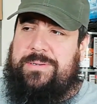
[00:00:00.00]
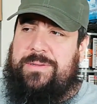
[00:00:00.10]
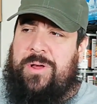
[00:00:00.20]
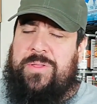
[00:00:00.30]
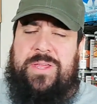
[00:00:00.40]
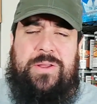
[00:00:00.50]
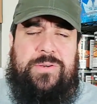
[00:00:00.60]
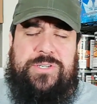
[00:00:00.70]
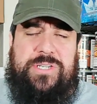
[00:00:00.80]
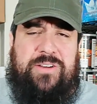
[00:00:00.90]
all that other
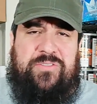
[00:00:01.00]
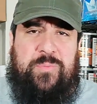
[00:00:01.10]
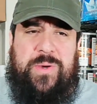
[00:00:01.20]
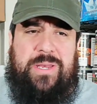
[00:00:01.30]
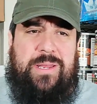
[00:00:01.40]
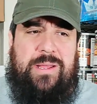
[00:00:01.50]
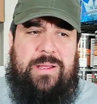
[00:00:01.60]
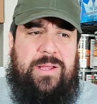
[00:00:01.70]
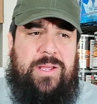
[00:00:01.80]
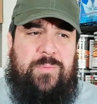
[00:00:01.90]
stuff, but
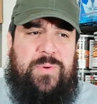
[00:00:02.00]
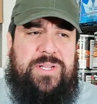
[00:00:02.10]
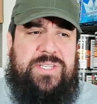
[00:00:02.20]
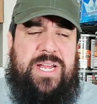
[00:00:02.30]
it's